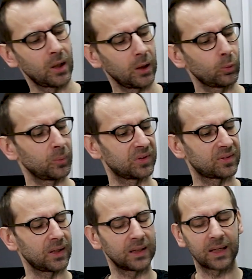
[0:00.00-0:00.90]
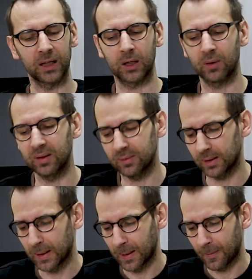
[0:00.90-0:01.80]
be selling like
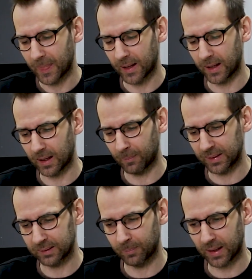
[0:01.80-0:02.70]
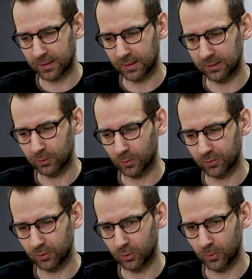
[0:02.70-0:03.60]
crazy. But back then it
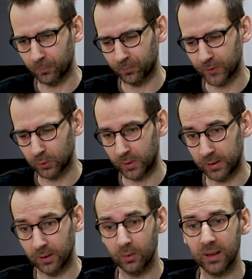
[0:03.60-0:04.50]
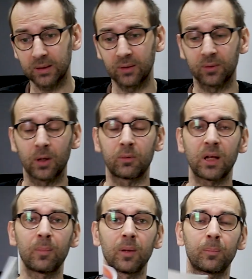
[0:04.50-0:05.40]
was too early. Look at this.
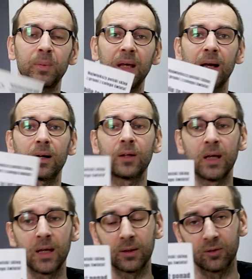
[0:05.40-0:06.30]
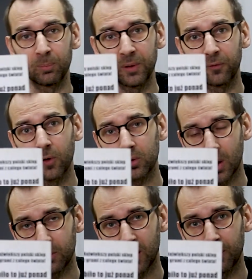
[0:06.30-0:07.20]
Rebel PL is before
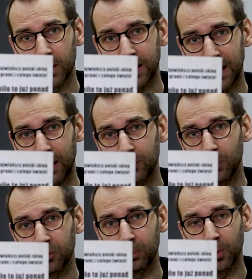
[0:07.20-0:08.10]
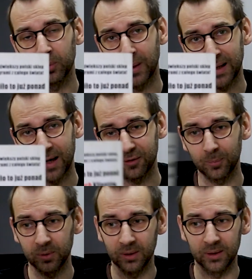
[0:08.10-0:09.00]
Rebel Games was bought by
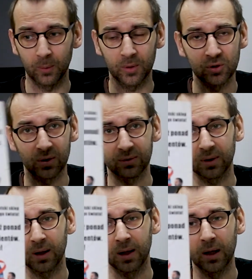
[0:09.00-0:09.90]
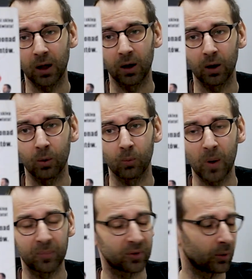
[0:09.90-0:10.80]
Asmodee. They were just a
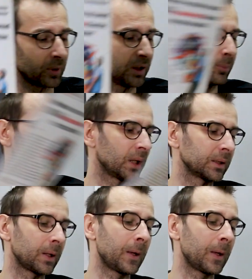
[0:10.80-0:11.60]
web store in Poland.